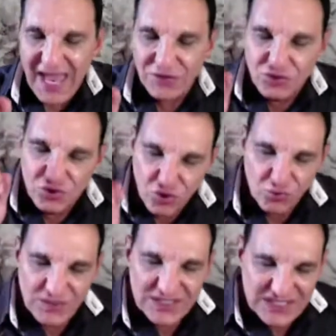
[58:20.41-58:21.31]
and
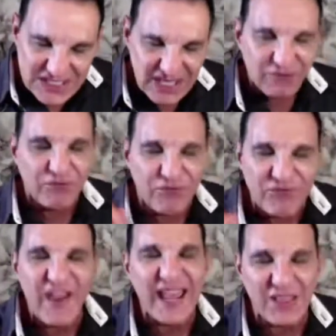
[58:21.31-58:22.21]
you receive
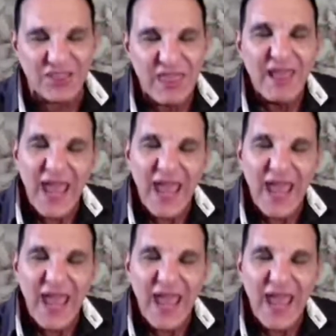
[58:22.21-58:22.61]
faith